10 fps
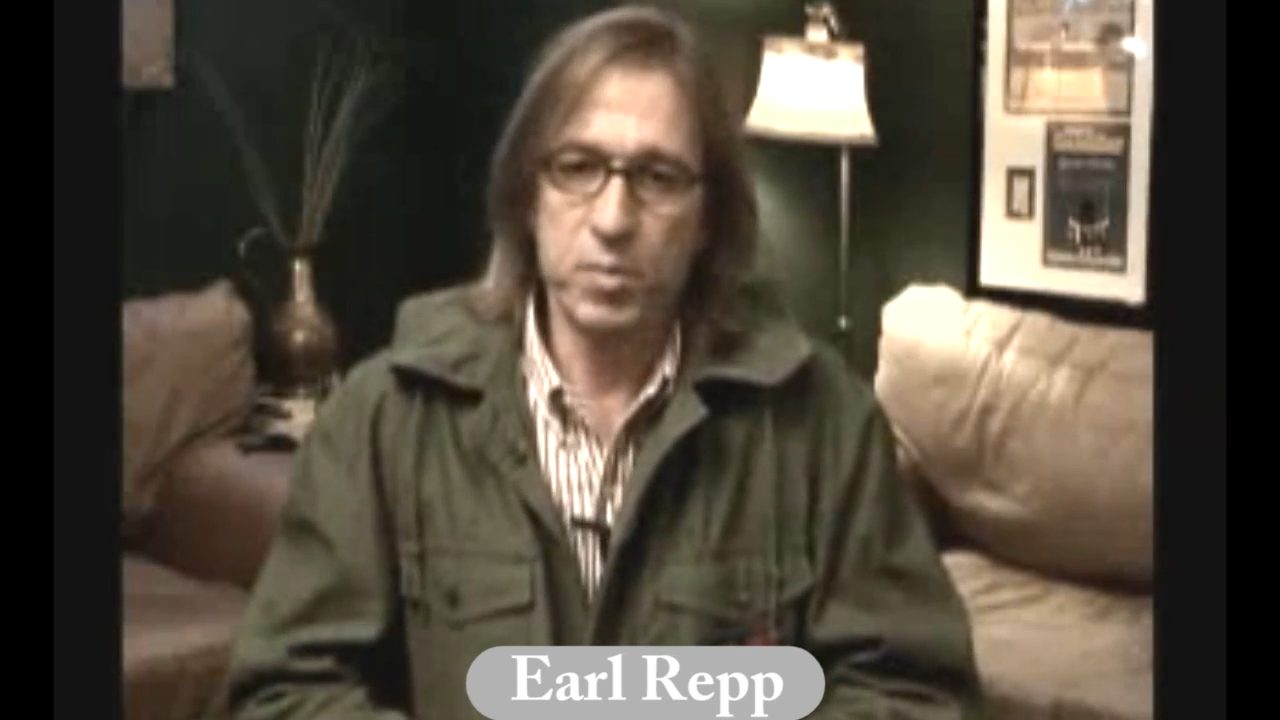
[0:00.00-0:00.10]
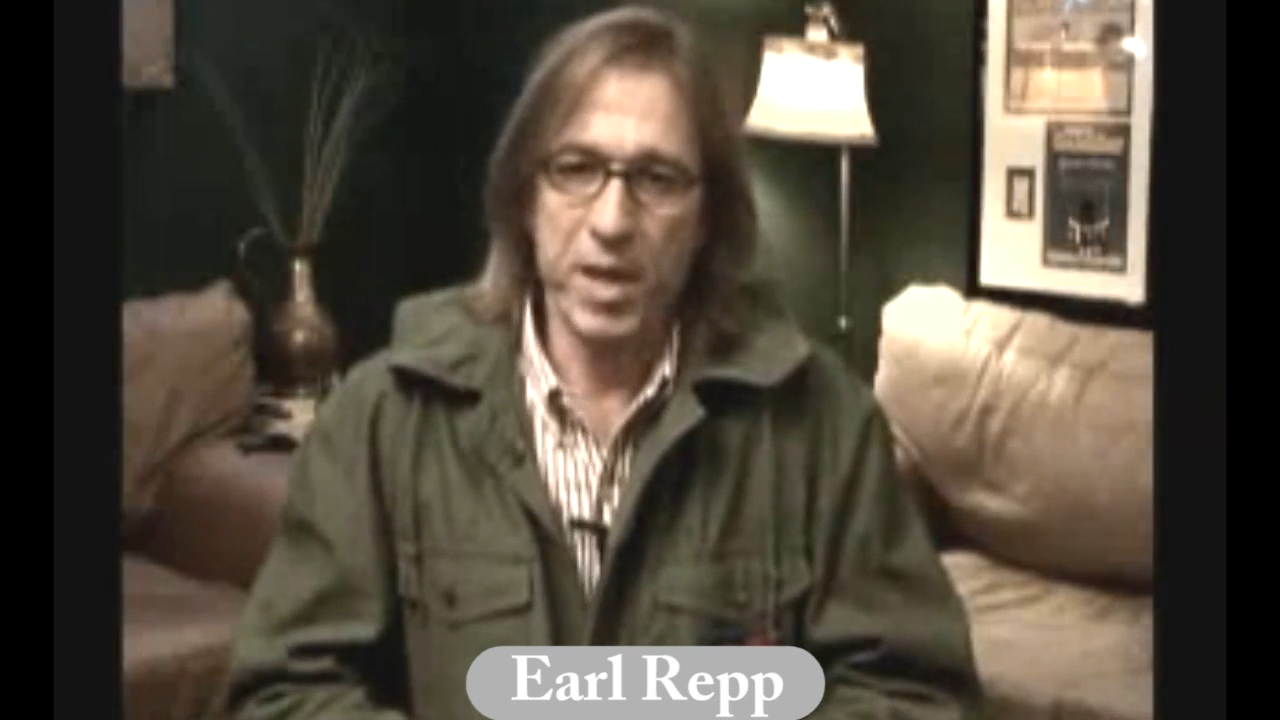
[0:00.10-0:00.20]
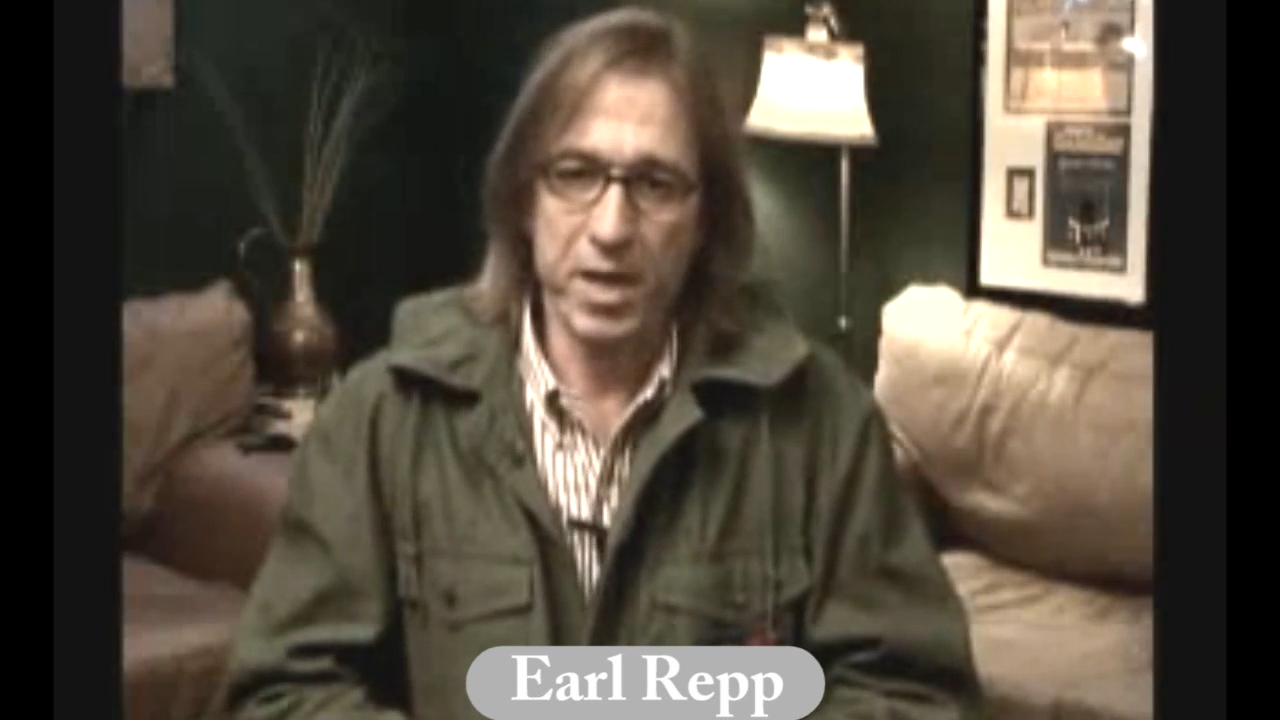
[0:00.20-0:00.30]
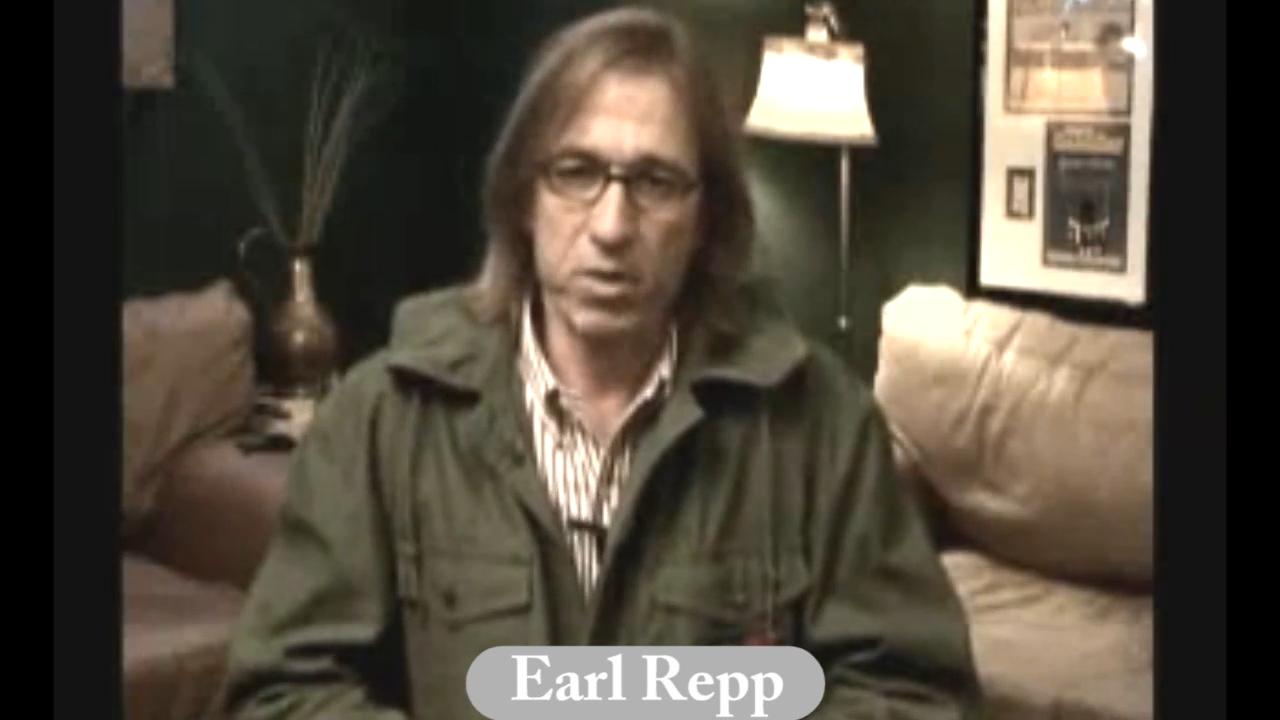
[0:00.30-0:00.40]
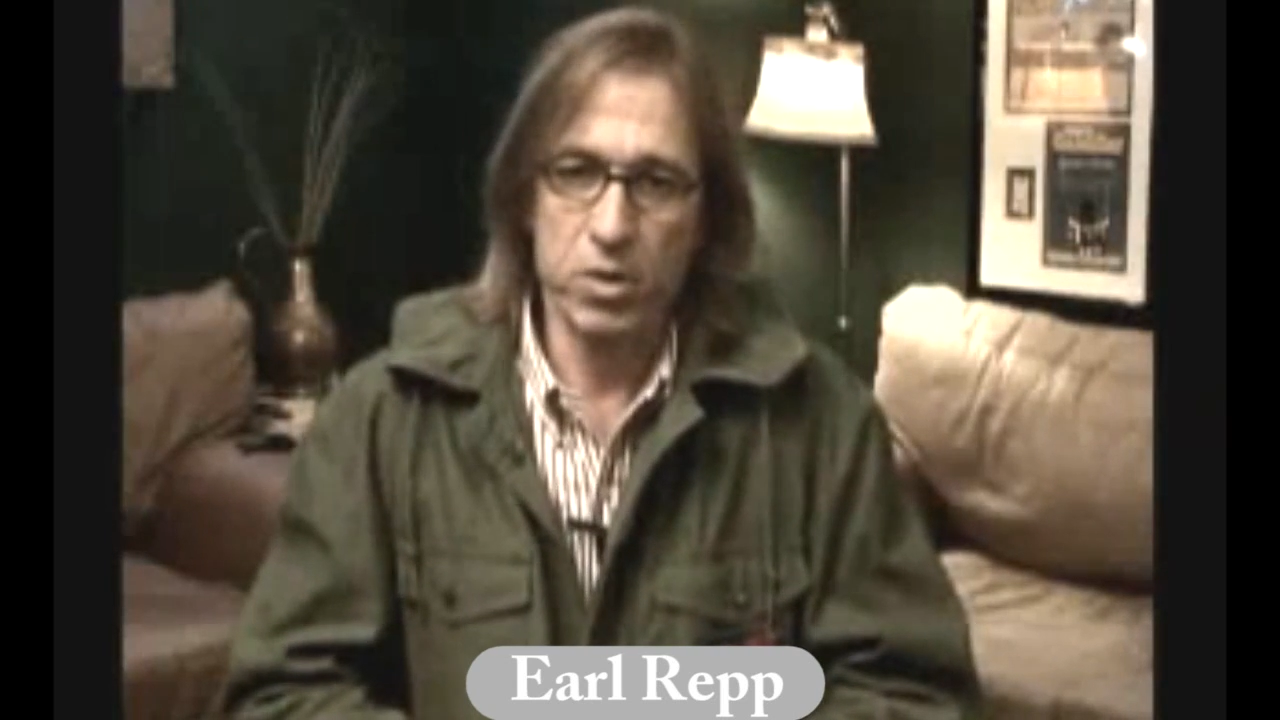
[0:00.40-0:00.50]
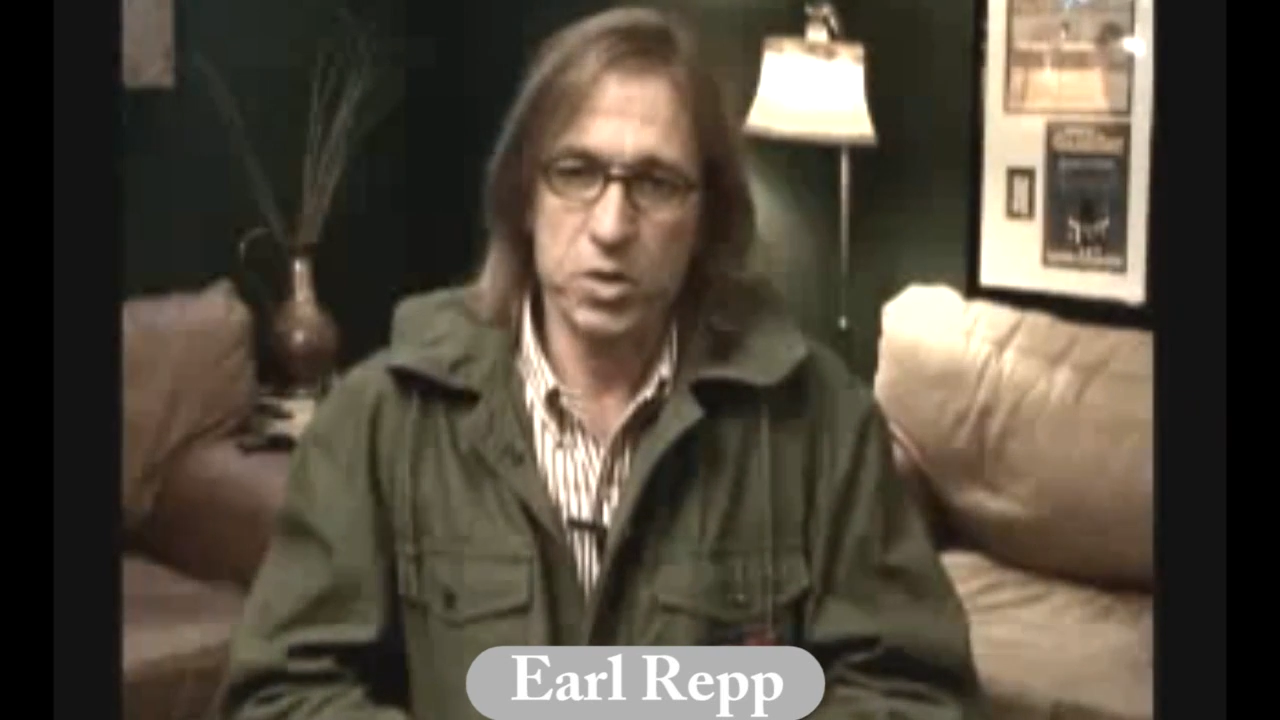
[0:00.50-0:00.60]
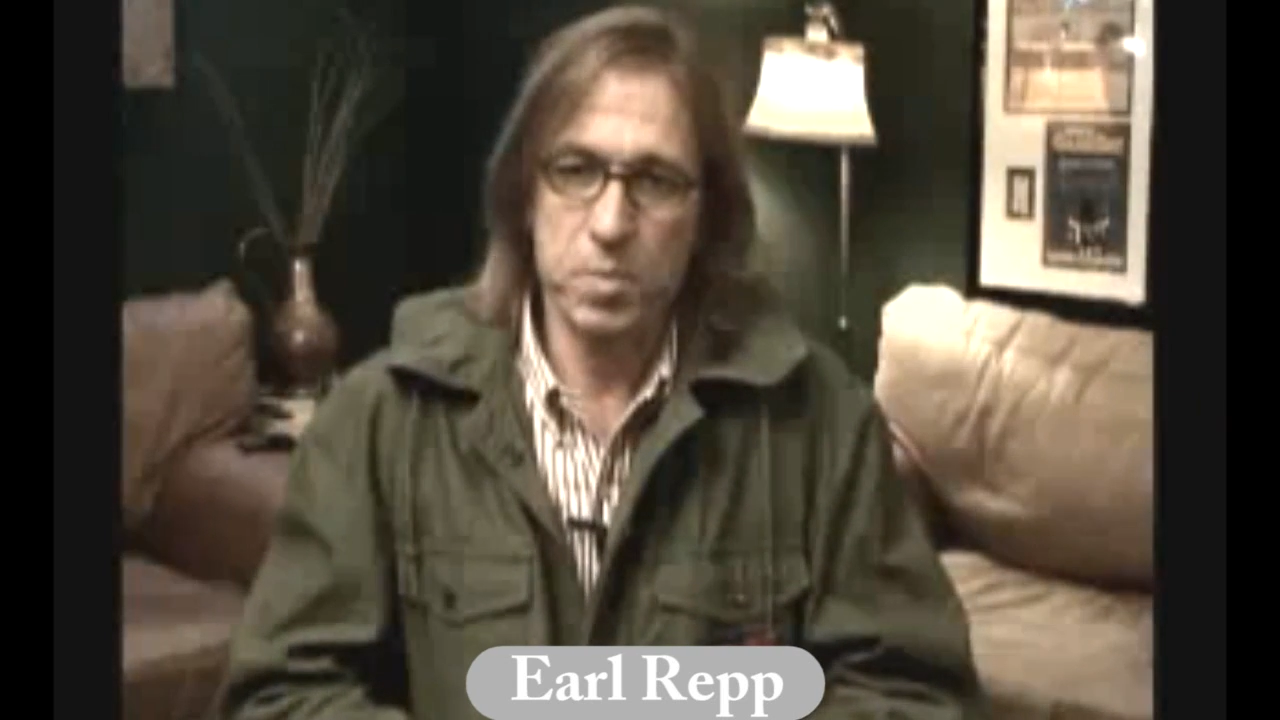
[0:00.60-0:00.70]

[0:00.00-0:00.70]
Pandora's